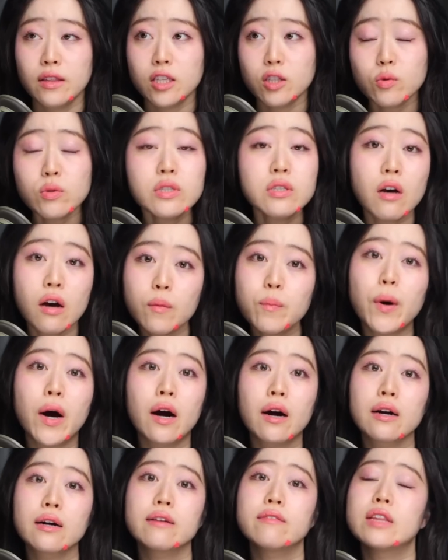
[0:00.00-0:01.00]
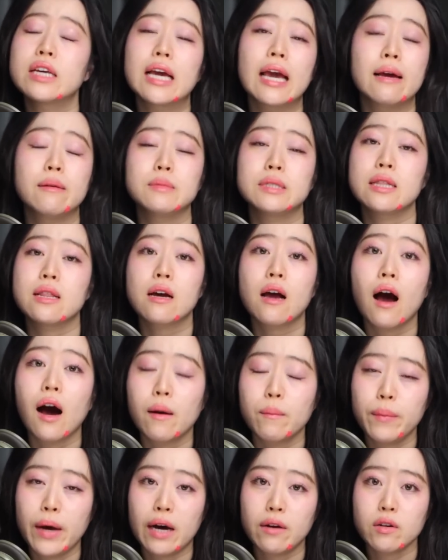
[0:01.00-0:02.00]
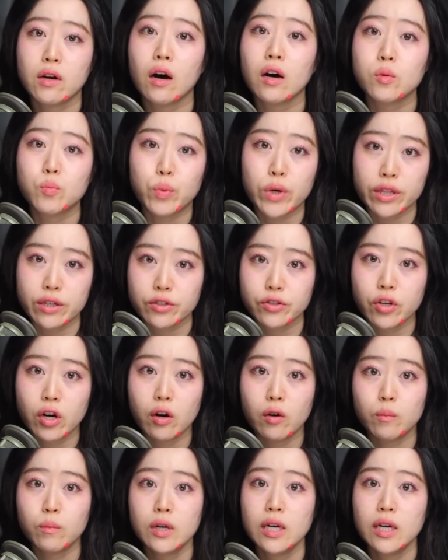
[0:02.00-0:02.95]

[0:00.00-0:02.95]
This was all part of the games in the compound called Brothers Home.